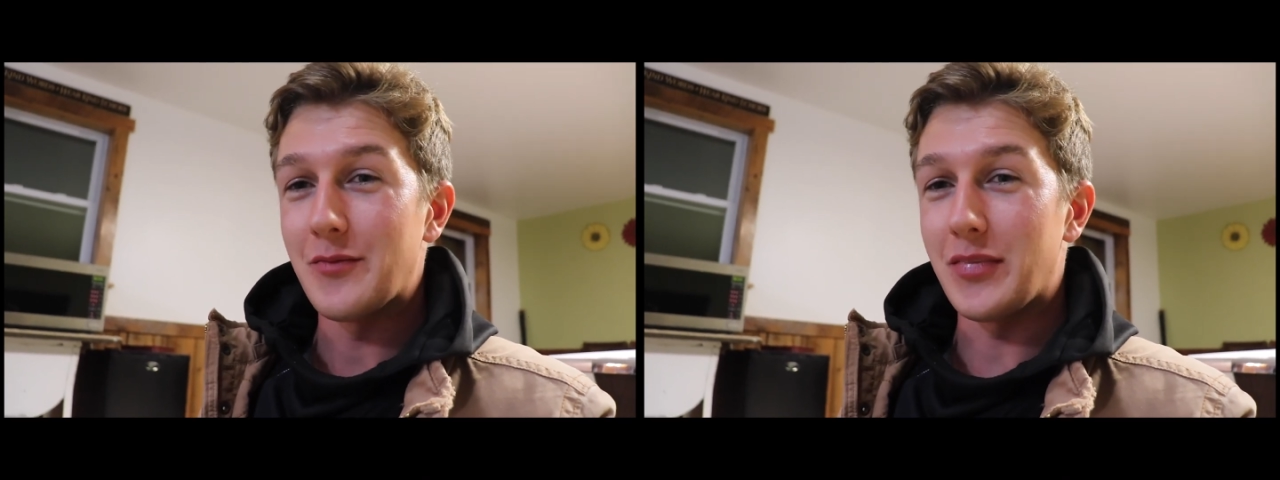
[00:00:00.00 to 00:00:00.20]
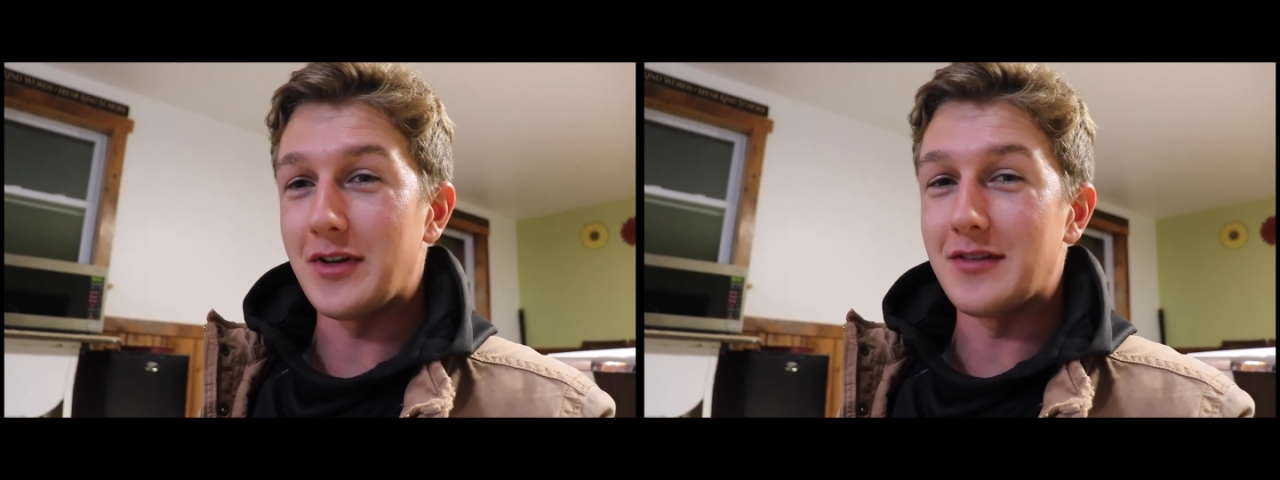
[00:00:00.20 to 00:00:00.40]

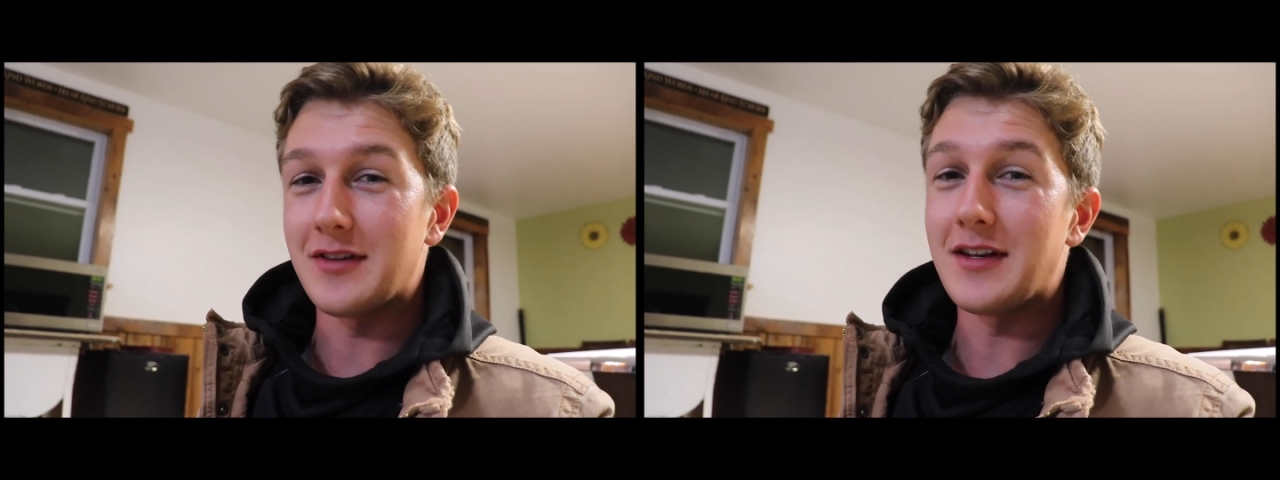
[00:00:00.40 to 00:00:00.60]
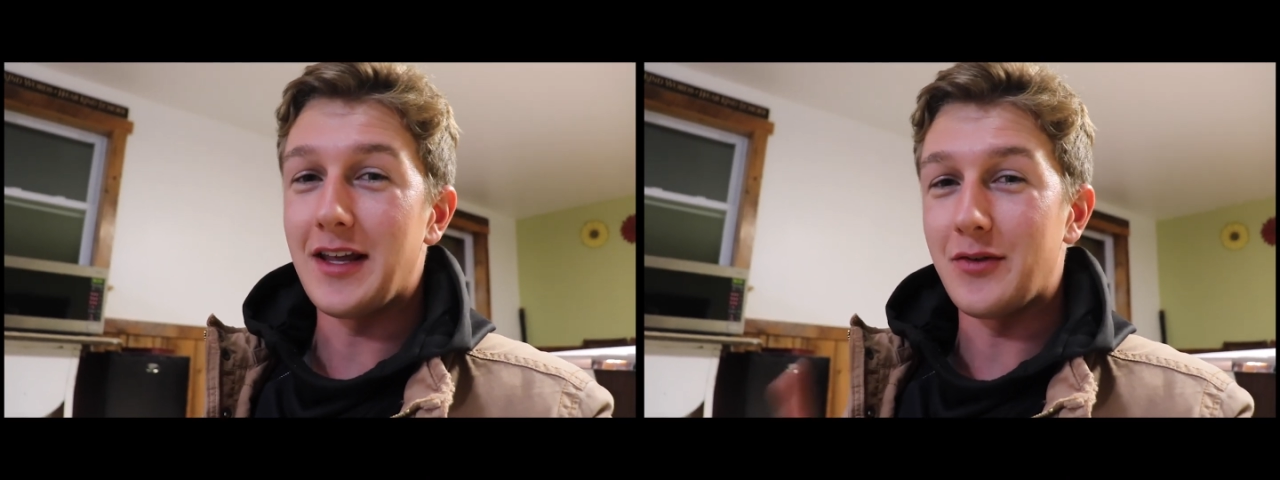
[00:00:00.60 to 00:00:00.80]
But
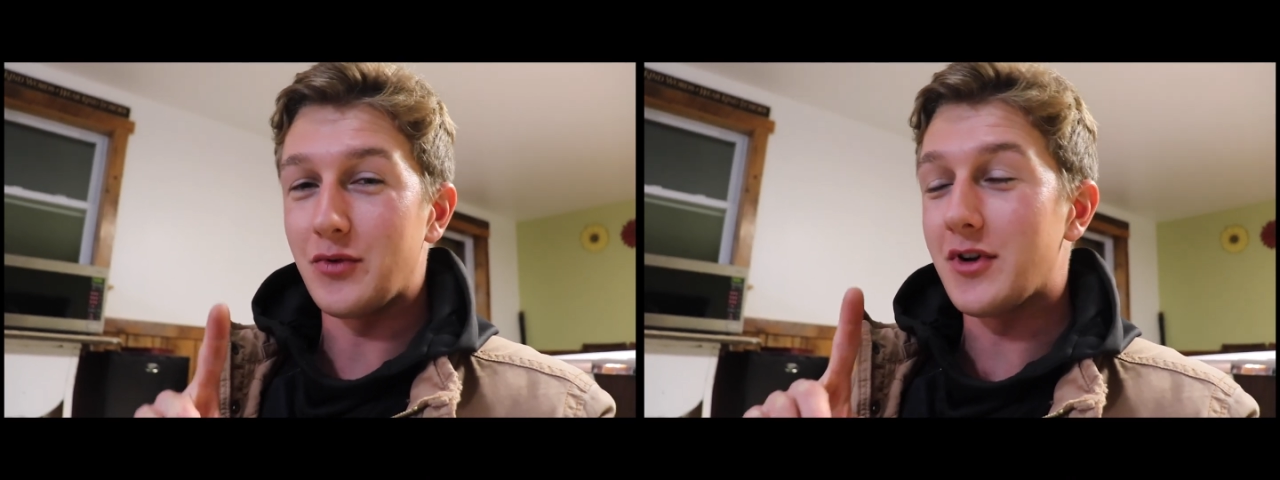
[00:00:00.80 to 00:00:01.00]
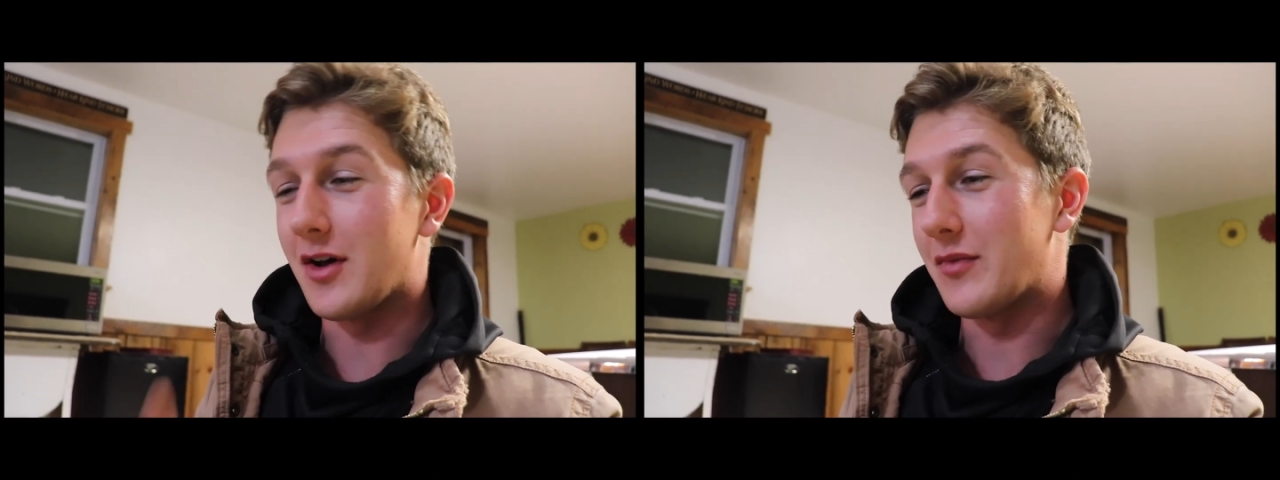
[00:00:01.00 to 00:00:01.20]
the day
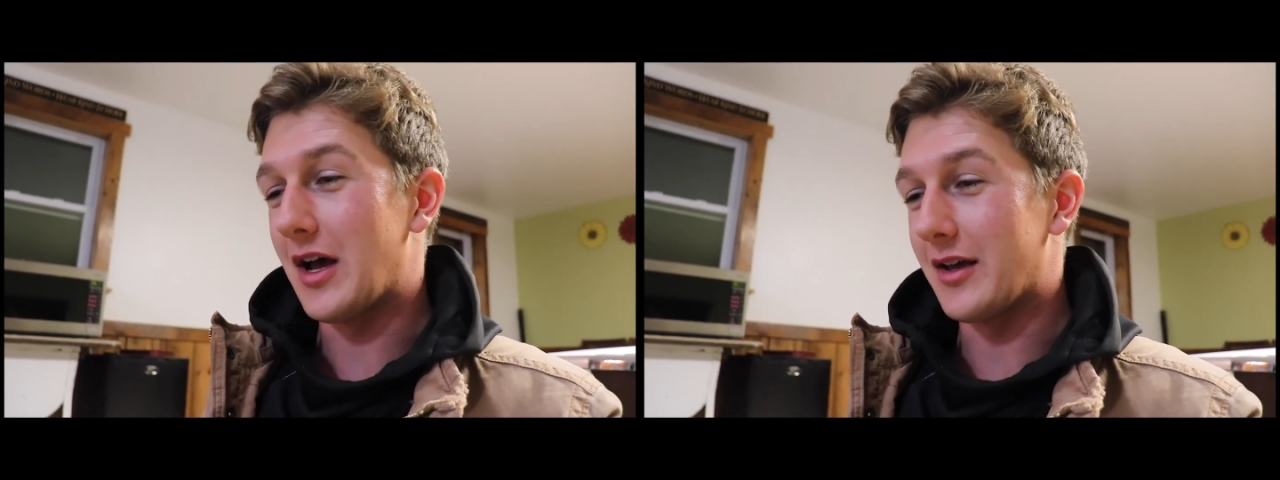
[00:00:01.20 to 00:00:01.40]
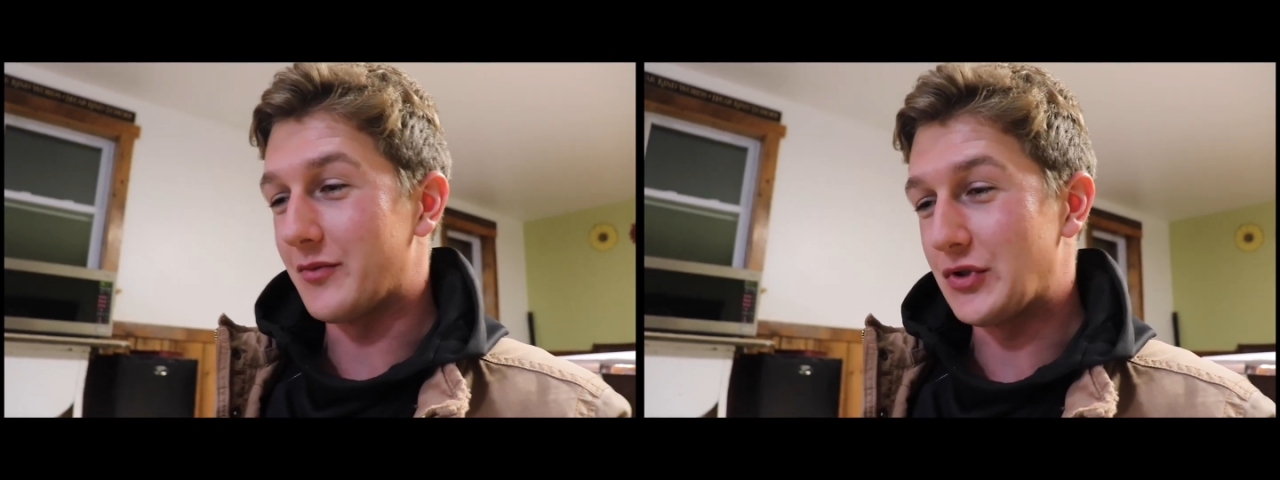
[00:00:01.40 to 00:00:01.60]
will come,
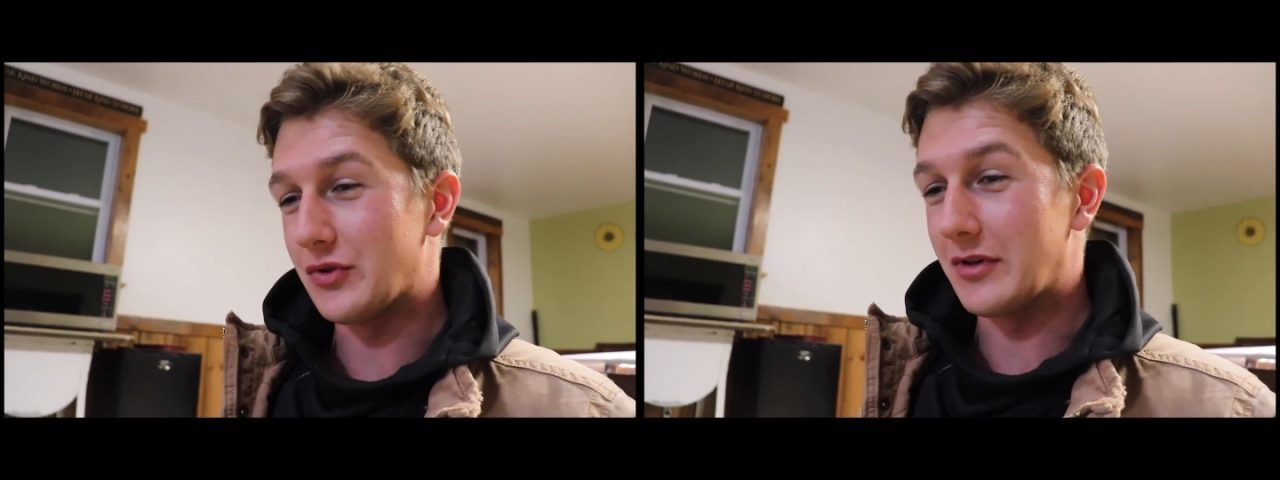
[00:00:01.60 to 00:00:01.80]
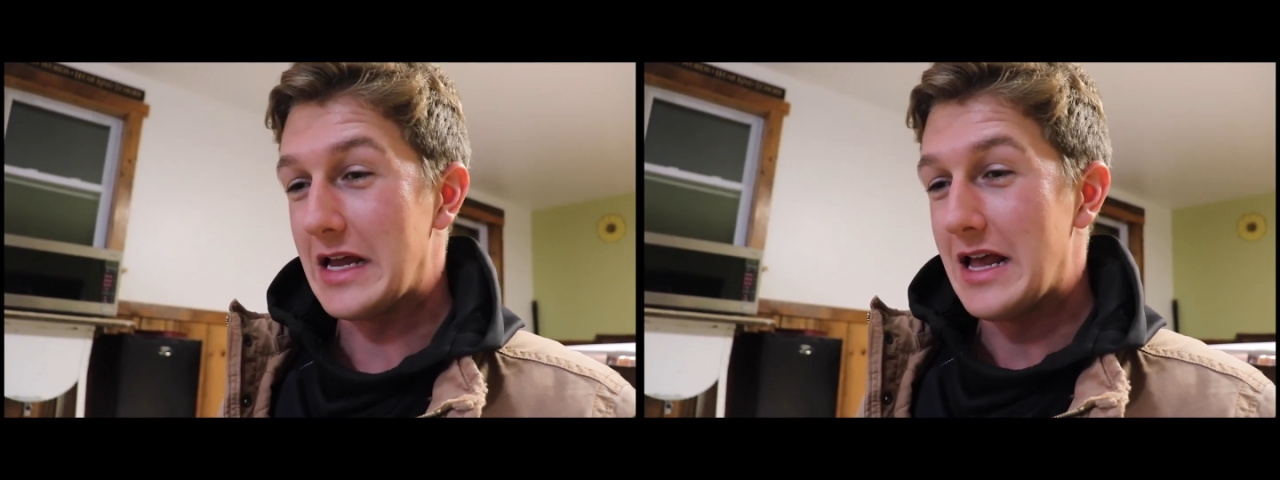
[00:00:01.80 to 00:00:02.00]
I am
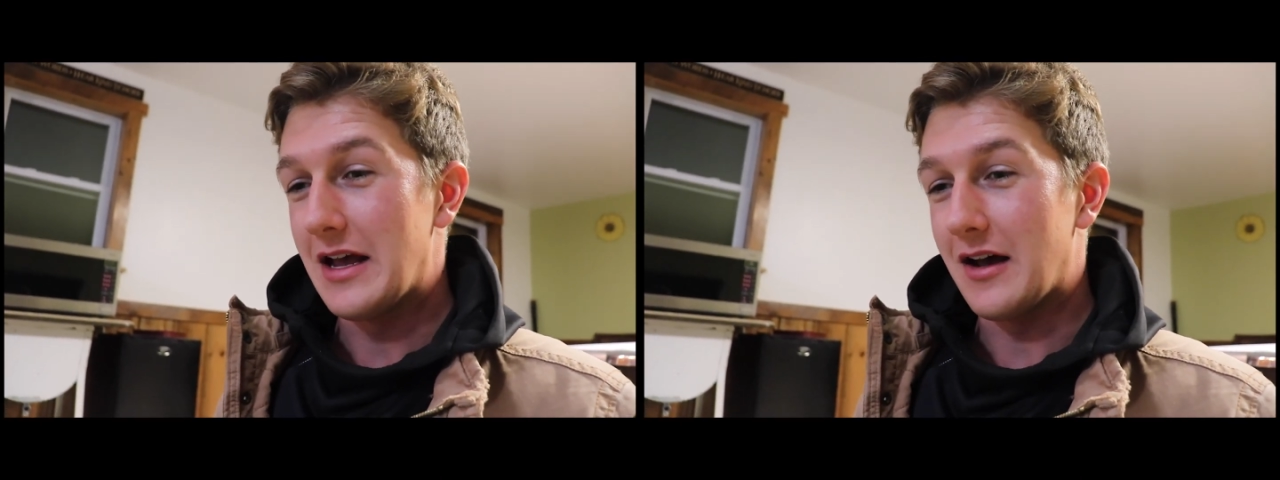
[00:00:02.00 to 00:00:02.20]
sure.